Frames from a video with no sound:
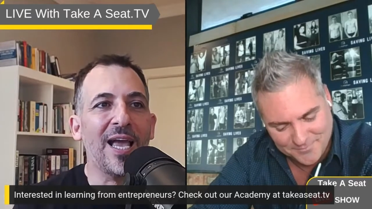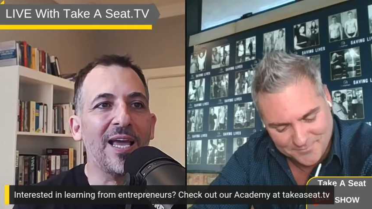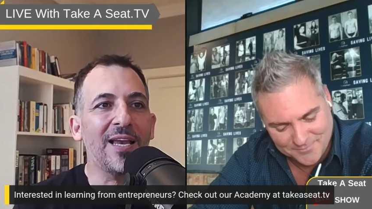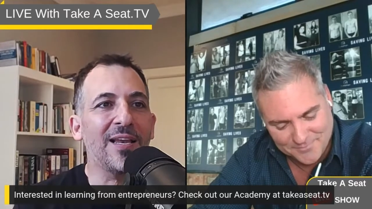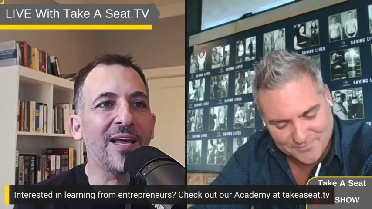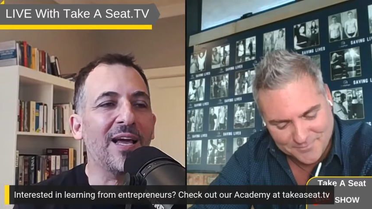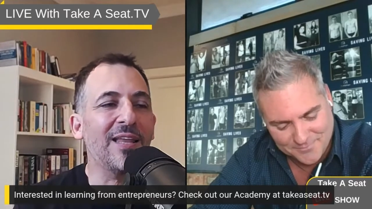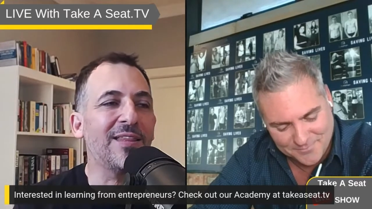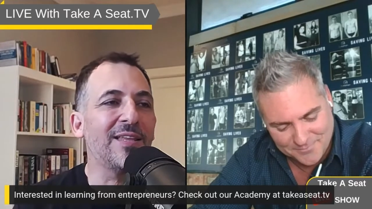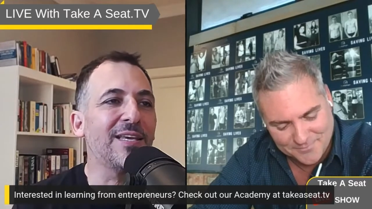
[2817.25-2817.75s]

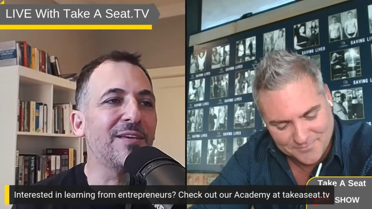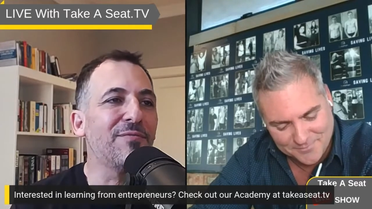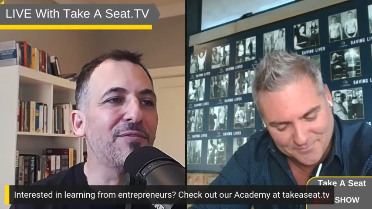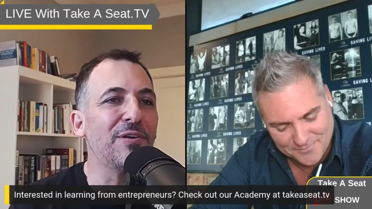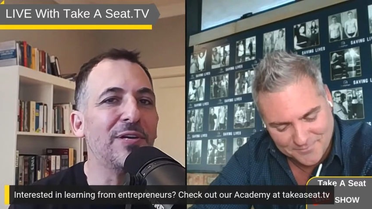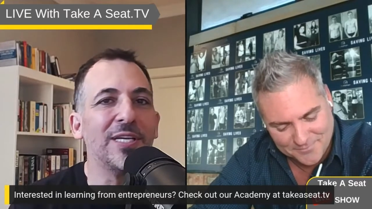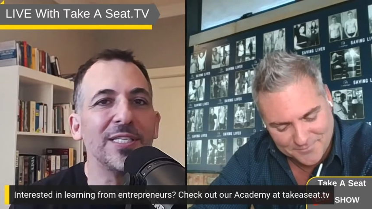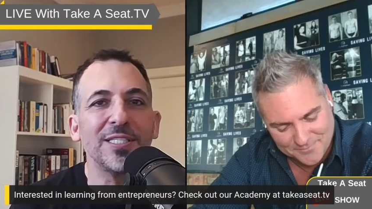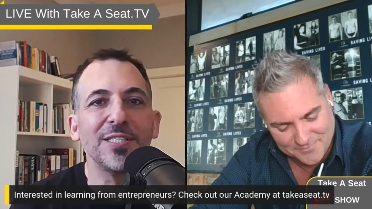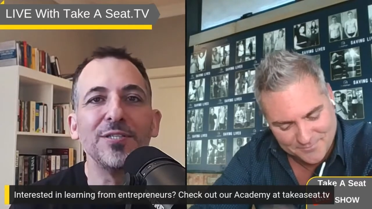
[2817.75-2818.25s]
Speaker 1: And I
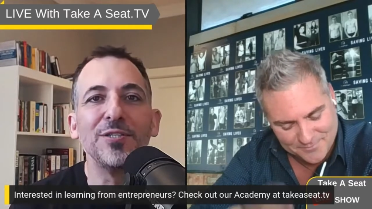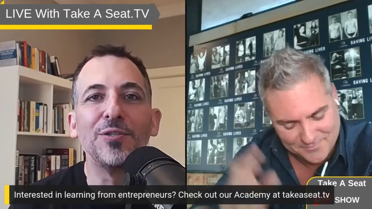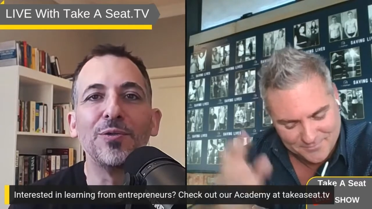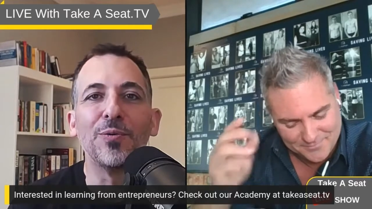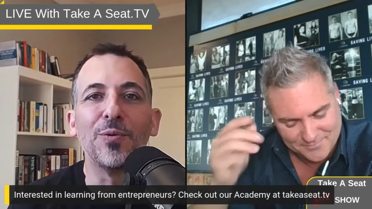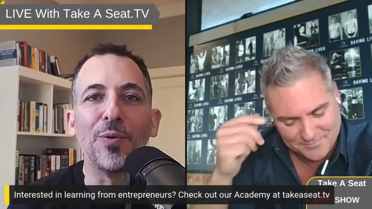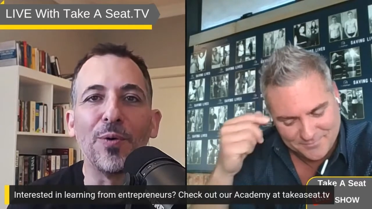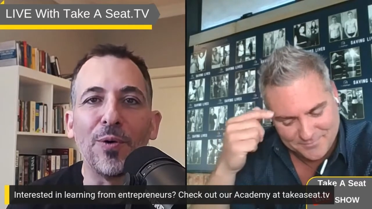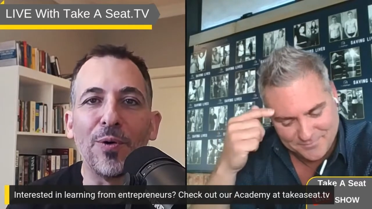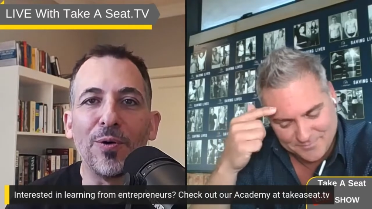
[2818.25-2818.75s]
think if you
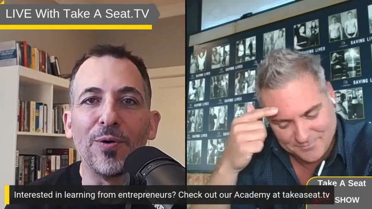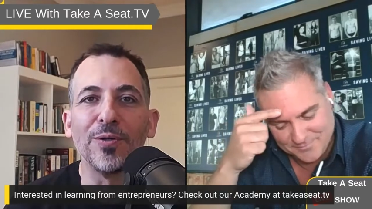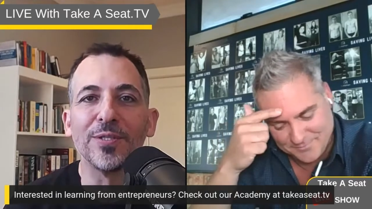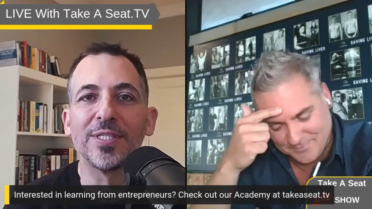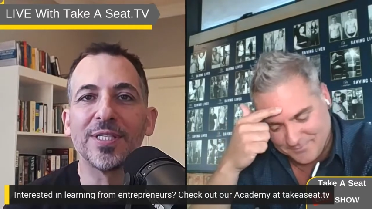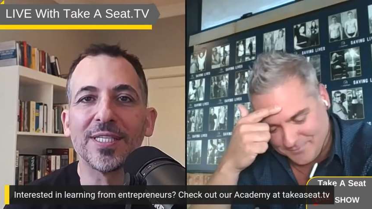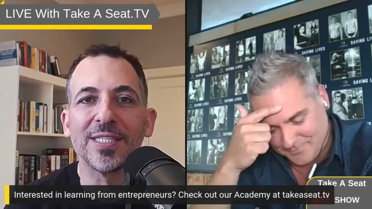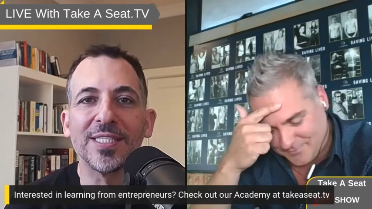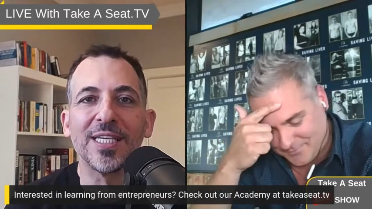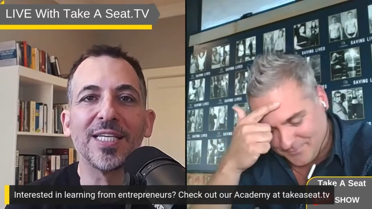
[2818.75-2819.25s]
listen to
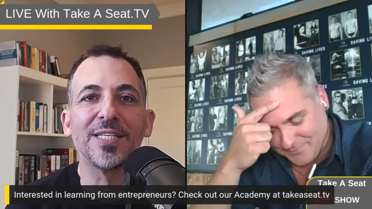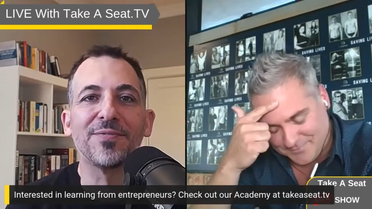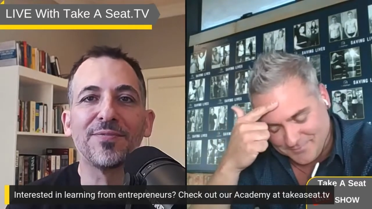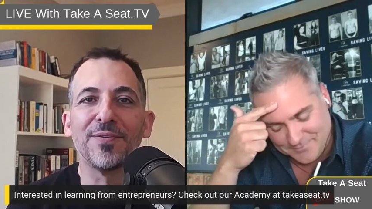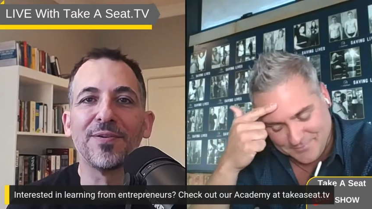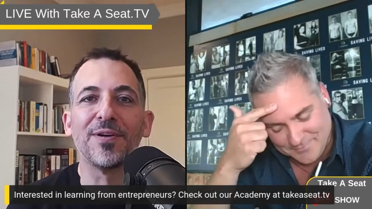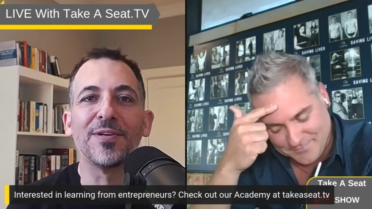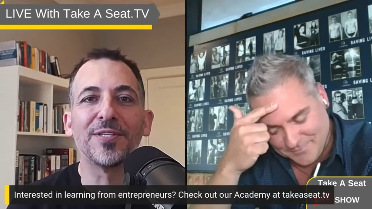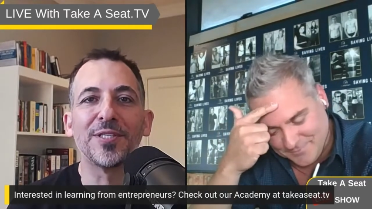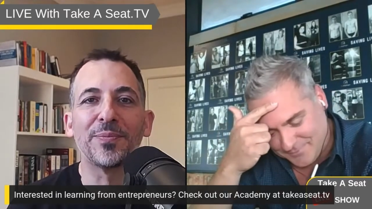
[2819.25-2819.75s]
all
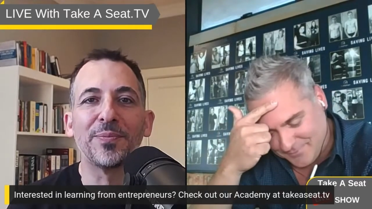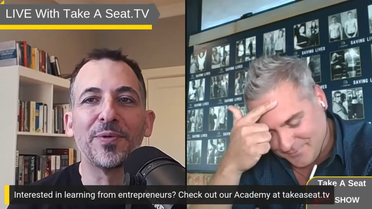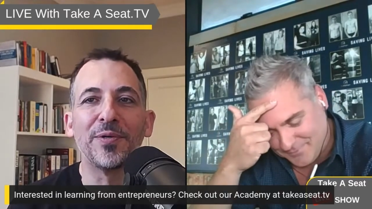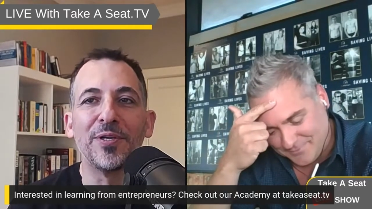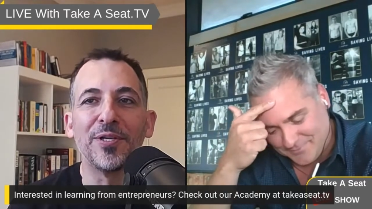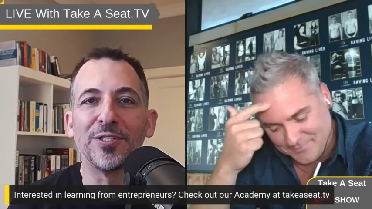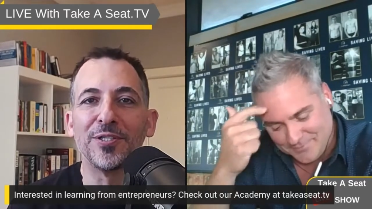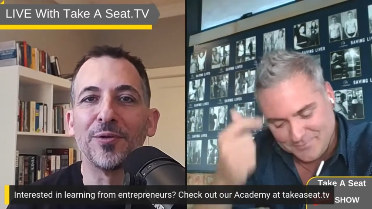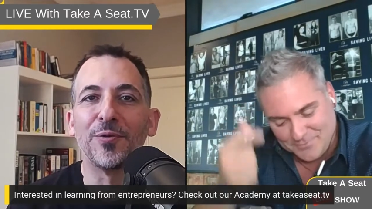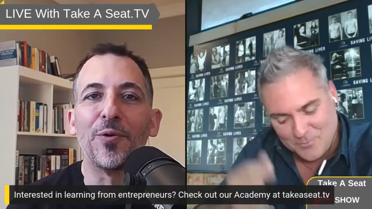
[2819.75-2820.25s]
successful
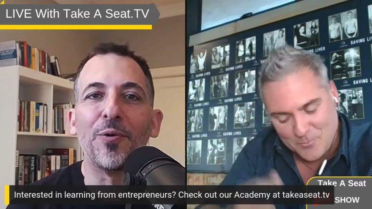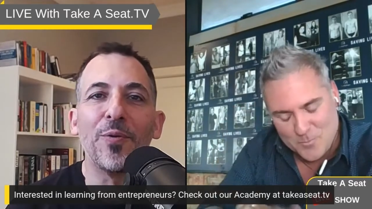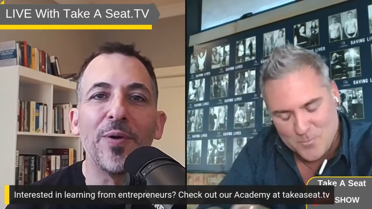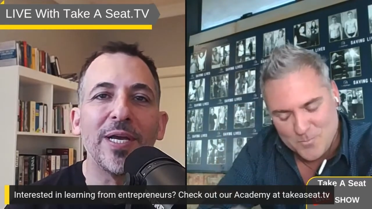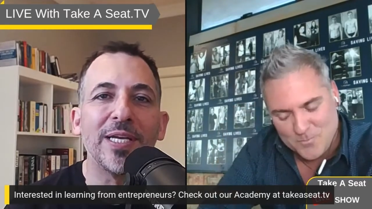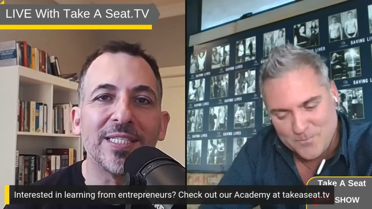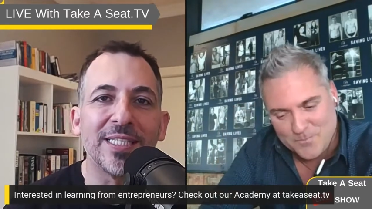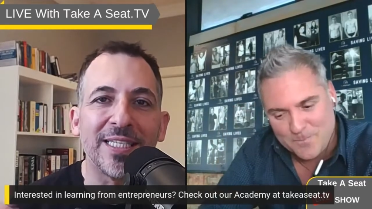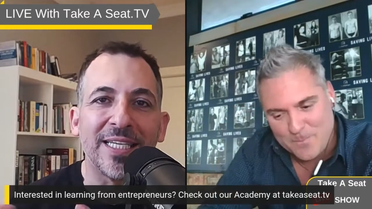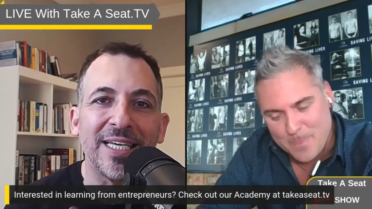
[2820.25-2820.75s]
entrepreneurs, you'll
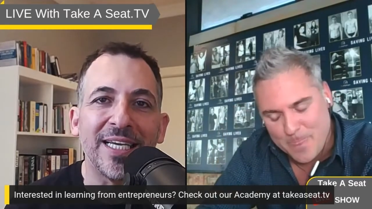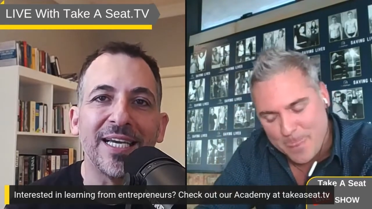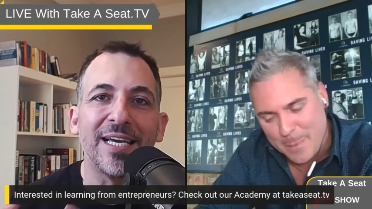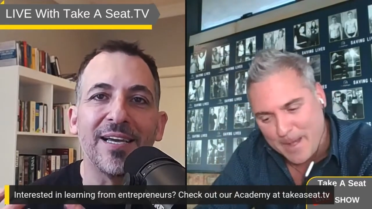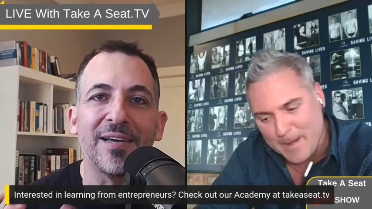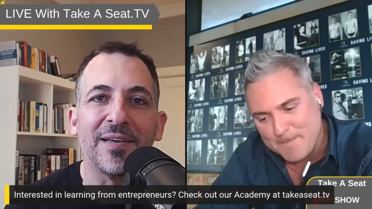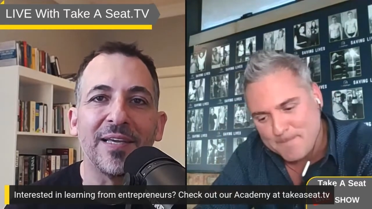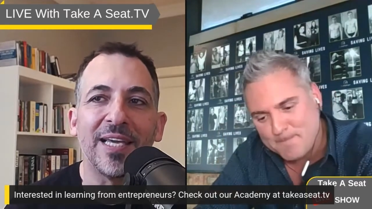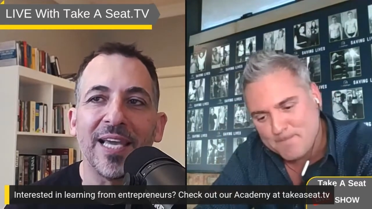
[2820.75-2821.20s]
always hear,